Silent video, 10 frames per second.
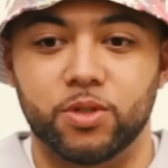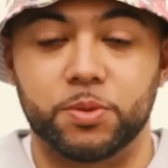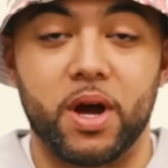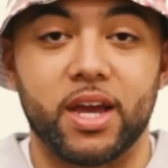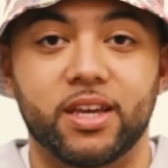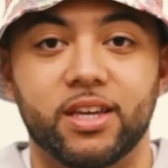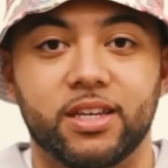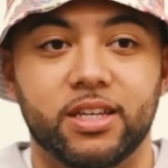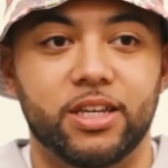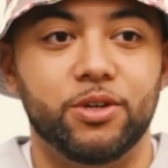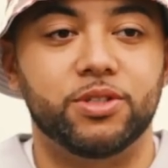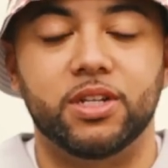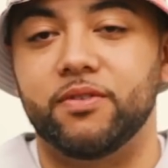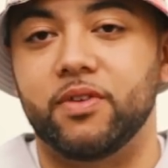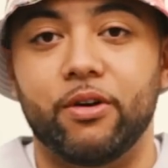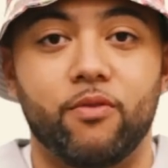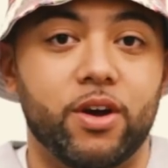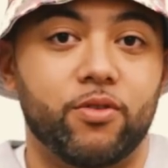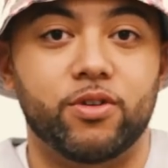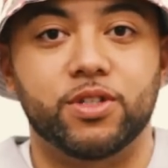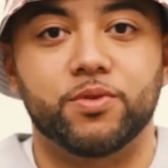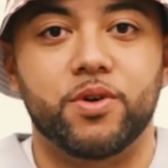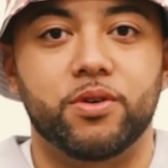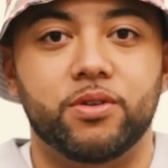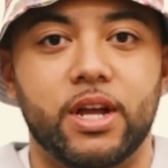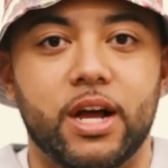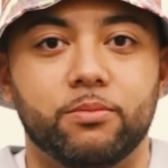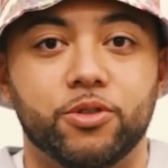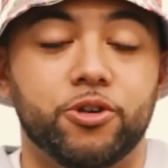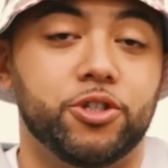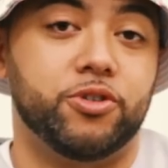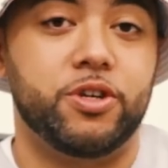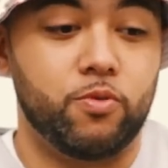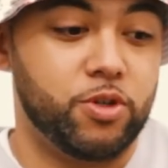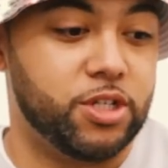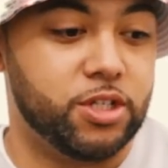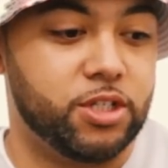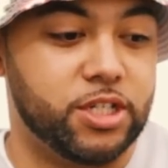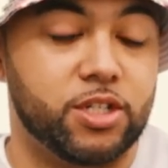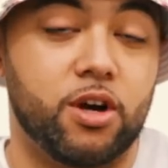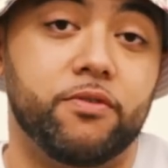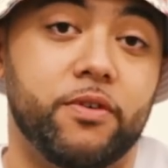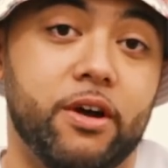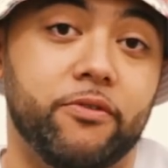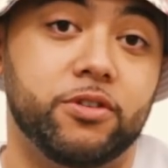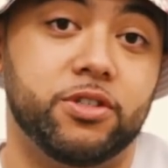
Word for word: Spike used to live like right across the road, Church Street, which is just off Alfred